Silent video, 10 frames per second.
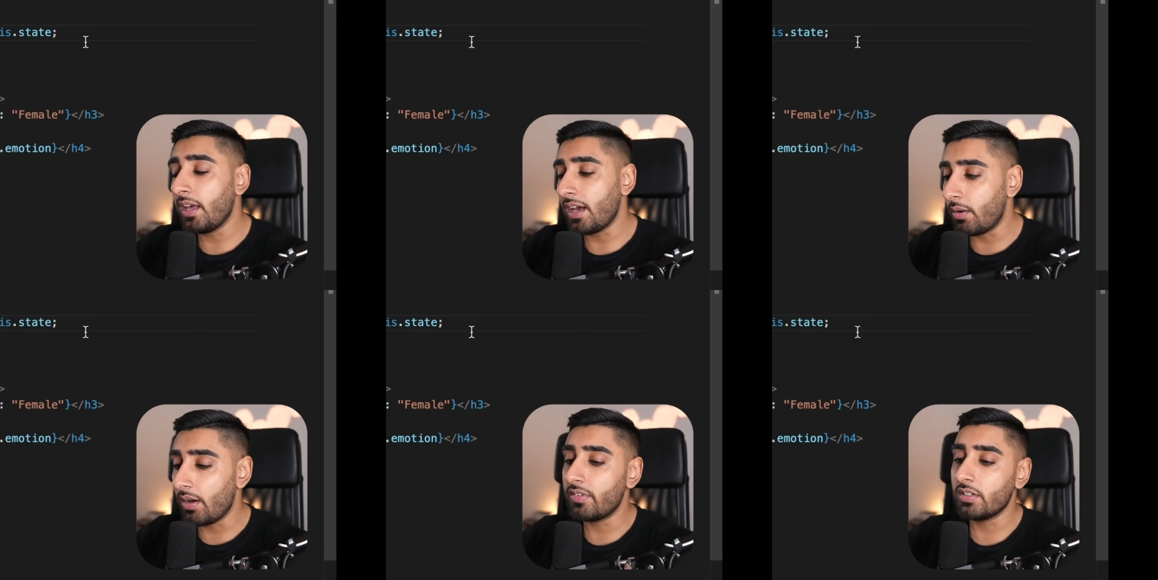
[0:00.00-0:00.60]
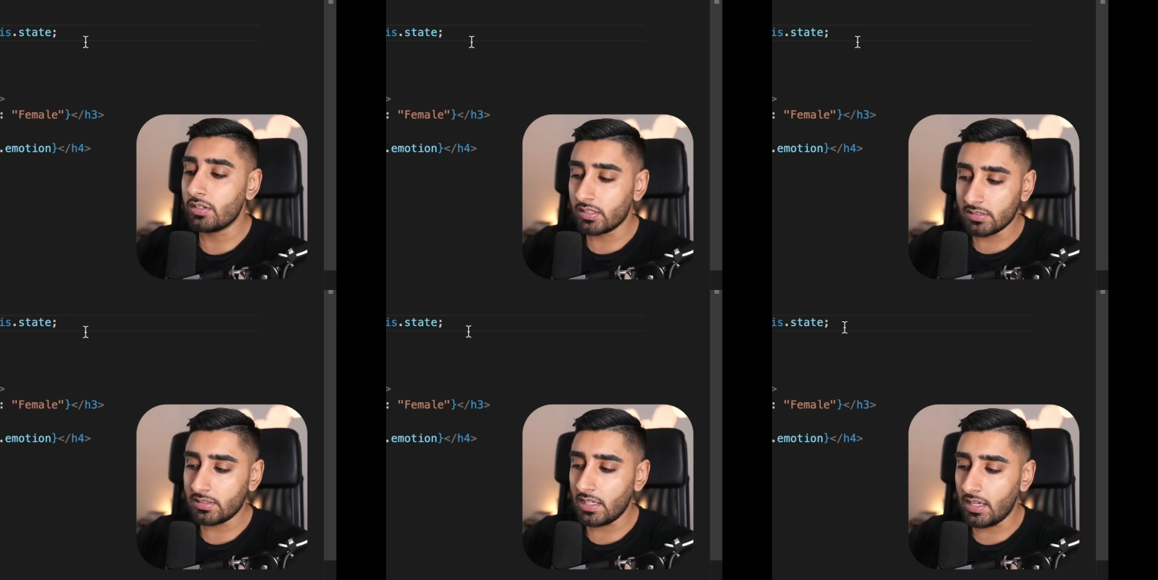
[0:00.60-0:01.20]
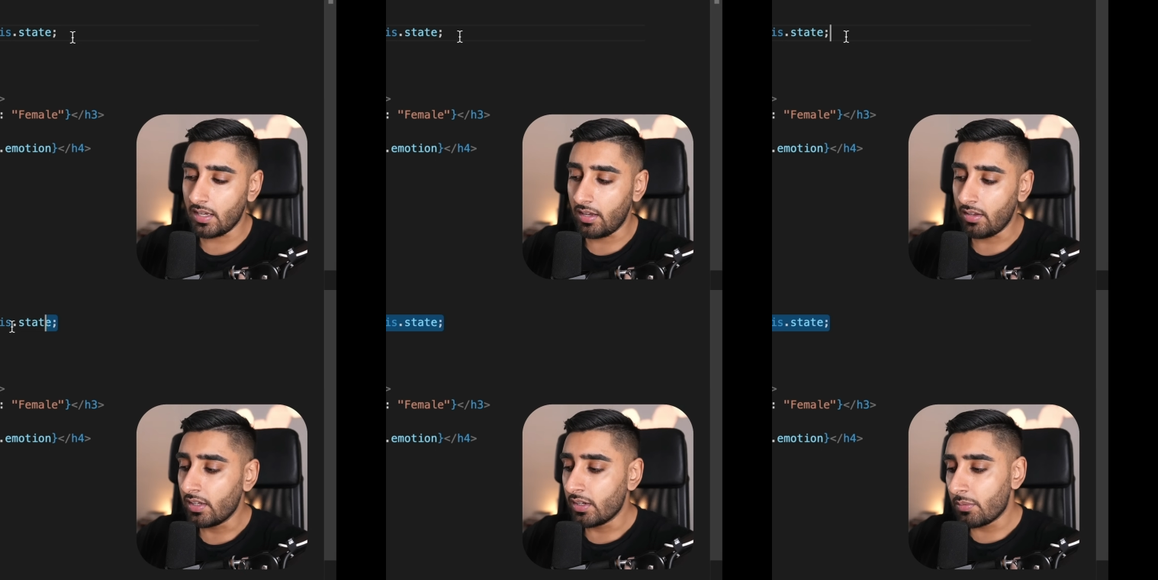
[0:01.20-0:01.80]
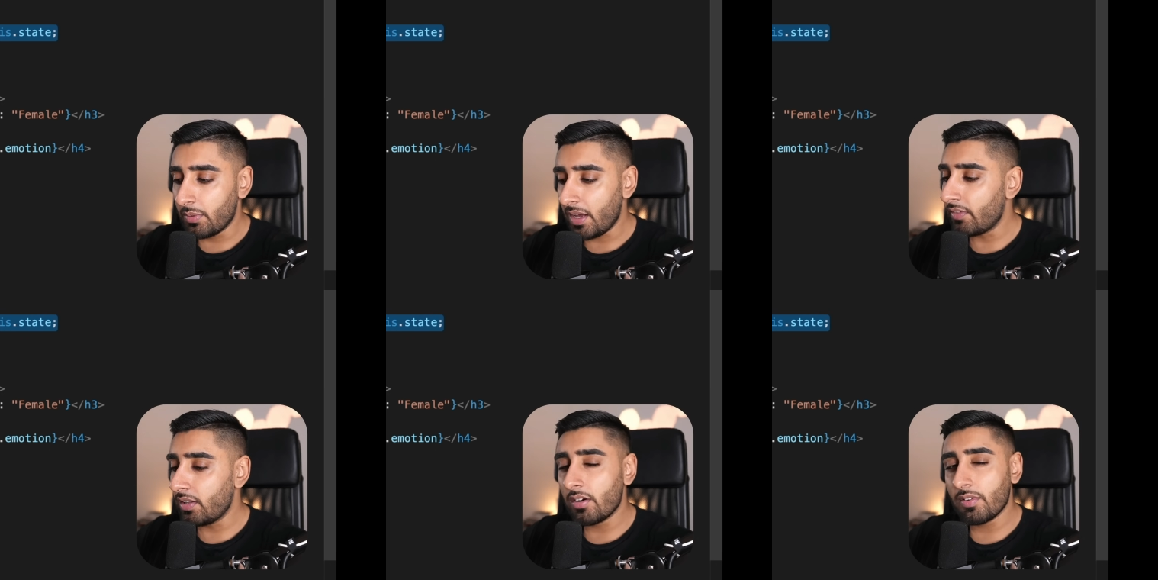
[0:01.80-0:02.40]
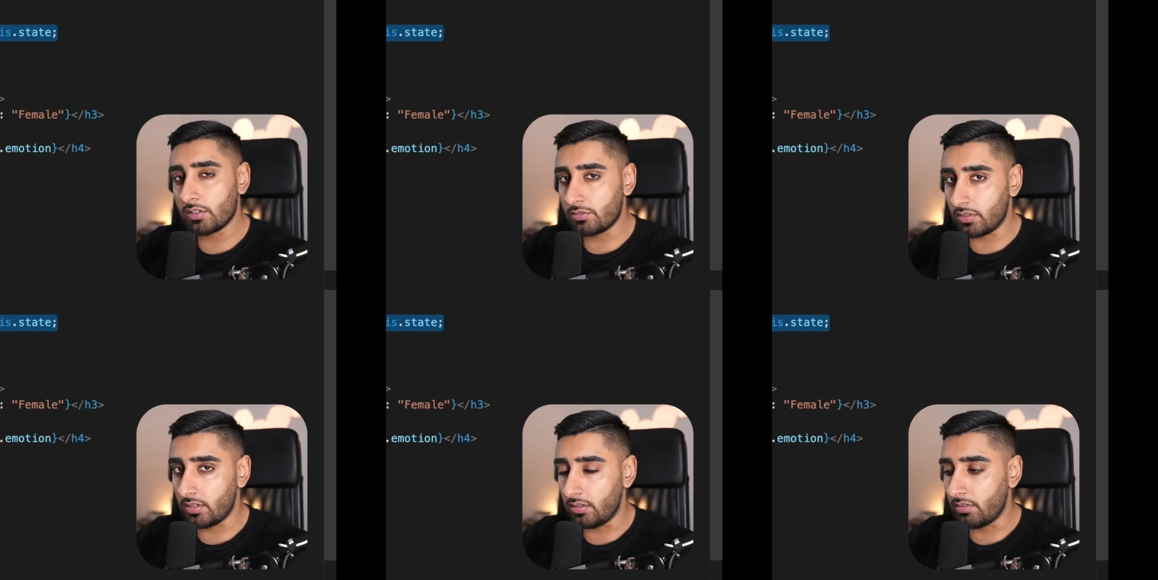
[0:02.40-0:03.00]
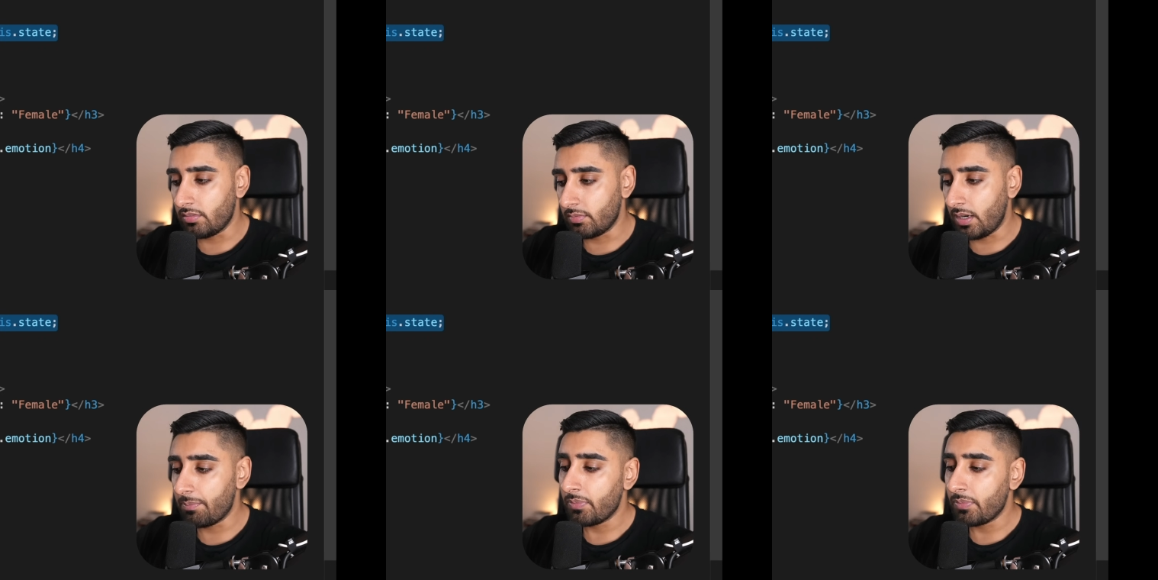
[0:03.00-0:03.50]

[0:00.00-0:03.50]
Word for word: However, you can see here we have a lot of extra code, right?